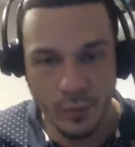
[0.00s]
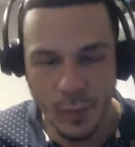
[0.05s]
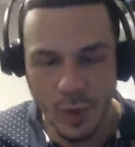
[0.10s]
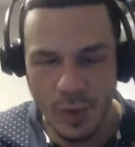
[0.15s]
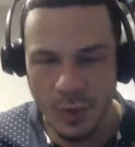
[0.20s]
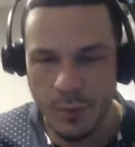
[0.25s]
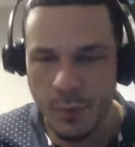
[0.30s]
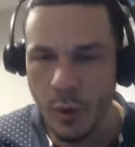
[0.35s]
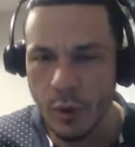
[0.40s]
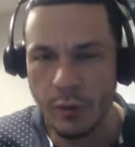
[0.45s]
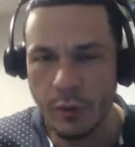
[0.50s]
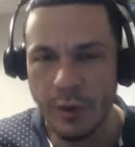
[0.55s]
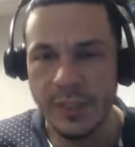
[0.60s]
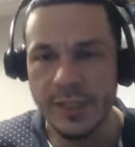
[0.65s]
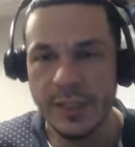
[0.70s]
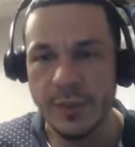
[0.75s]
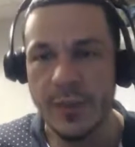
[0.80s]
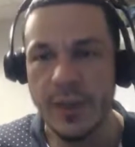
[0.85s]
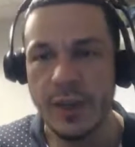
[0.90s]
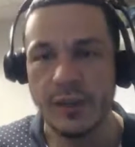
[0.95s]
more
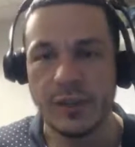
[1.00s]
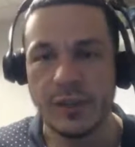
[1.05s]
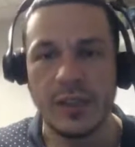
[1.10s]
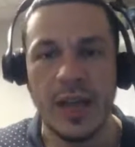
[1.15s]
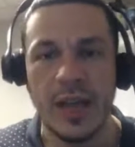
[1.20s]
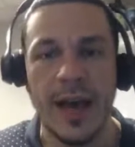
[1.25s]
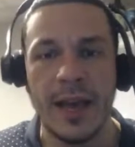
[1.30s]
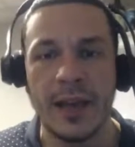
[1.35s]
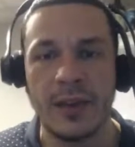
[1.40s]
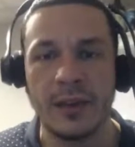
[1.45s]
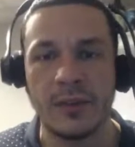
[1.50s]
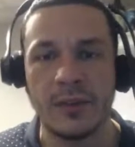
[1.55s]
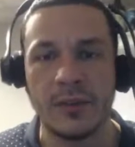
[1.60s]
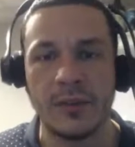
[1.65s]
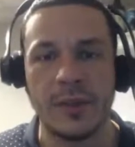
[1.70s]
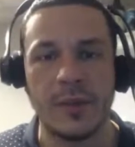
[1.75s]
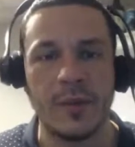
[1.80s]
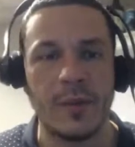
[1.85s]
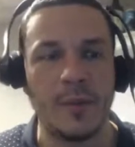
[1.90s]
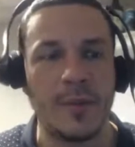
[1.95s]
crazy beer
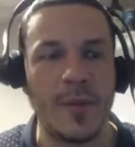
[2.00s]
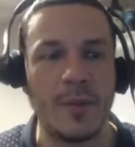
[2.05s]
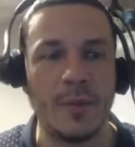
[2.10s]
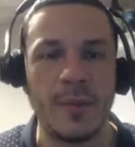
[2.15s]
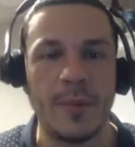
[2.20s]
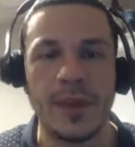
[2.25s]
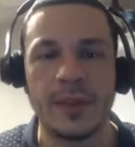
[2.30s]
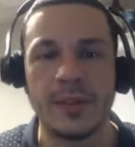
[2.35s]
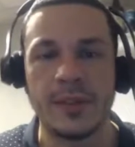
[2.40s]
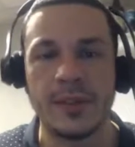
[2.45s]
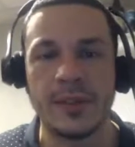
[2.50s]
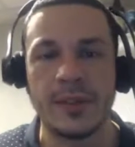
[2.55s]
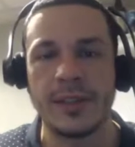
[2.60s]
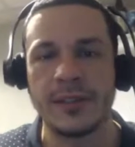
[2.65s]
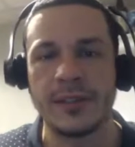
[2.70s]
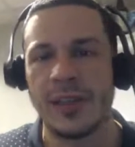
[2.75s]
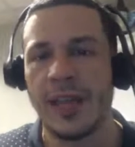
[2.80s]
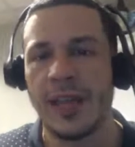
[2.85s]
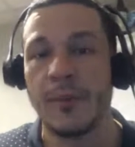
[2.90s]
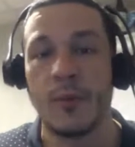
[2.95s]
styles and people mixing
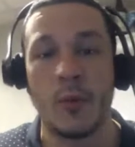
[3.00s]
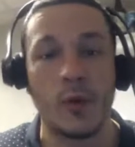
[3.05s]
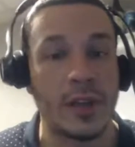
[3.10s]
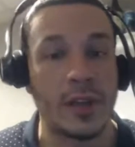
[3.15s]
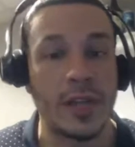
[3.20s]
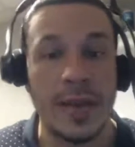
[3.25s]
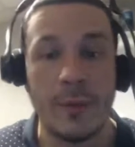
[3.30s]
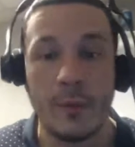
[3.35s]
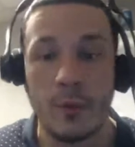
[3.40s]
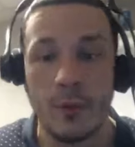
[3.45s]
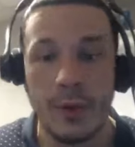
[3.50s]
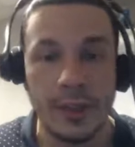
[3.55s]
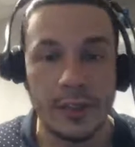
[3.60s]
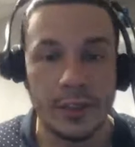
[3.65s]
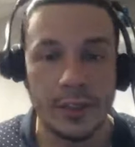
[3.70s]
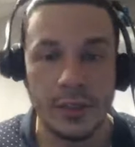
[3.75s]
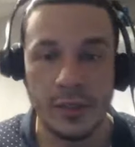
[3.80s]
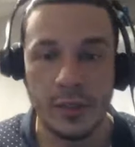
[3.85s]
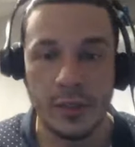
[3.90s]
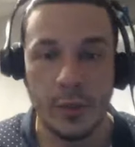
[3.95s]
things. A lot more
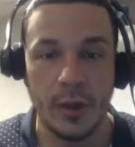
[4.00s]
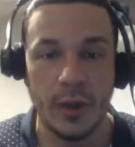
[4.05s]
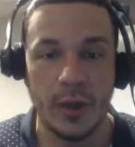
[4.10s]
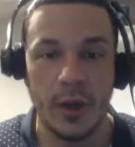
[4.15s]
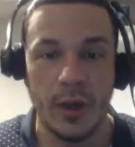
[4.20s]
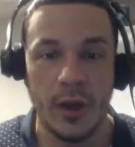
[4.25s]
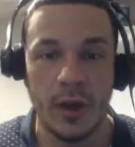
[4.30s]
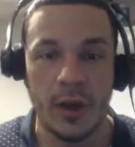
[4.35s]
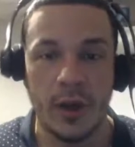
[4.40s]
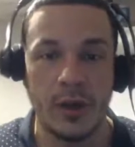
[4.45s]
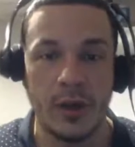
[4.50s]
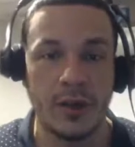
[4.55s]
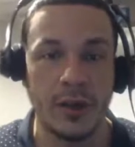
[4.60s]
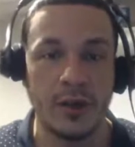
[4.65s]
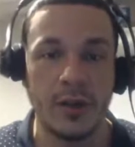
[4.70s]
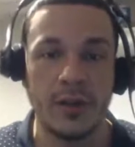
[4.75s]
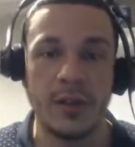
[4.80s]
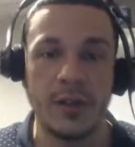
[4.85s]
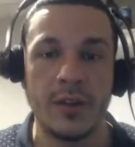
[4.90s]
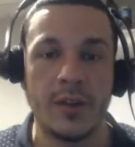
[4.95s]
collaborations going on.
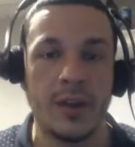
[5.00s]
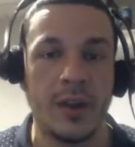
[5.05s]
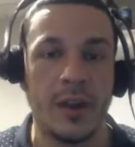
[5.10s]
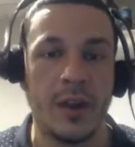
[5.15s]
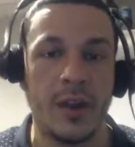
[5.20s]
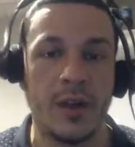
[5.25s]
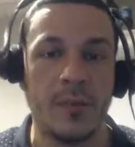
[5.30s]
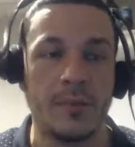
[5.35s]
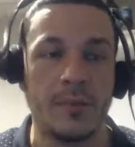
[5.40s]
Um, a lot